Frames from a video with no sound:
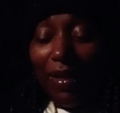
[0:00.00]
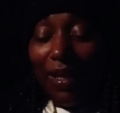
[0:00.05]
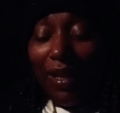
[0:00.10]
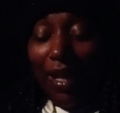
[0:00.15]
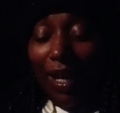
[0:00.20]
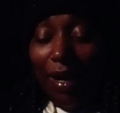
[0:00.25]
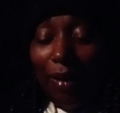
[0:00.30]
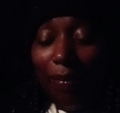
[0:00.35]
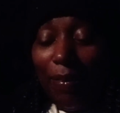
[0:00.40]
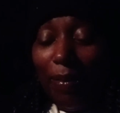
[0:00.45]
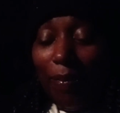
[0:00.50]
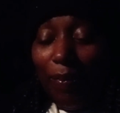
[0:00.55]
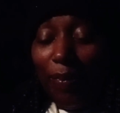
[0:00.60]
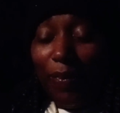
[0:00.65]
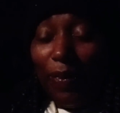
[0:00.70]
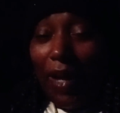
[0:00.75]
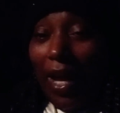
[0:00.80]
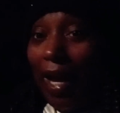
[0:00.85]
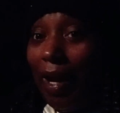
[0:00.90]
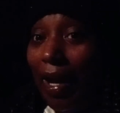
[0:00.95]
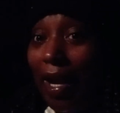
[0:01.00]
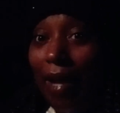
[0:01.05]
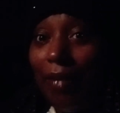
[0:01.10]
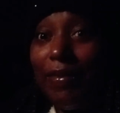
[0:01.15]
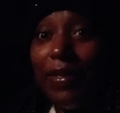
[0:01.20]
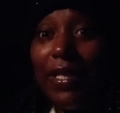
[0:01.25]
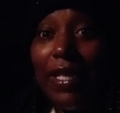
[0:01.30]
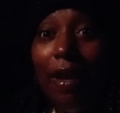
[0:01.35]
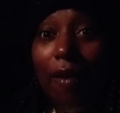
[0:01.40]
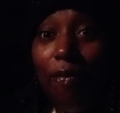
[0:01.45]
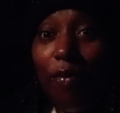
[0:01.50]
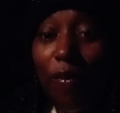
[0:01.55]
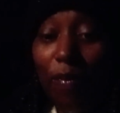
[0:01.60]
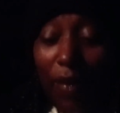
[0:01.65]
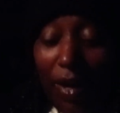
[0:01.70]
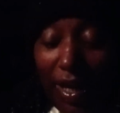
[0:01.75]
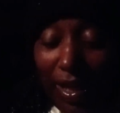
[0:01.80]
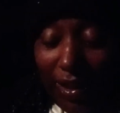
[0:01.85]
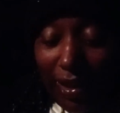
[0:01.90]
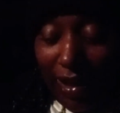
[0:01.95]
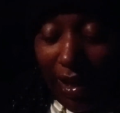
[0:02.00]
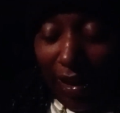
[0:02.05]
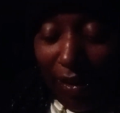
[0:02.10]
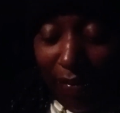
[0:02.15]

a lot of people. I have several ways I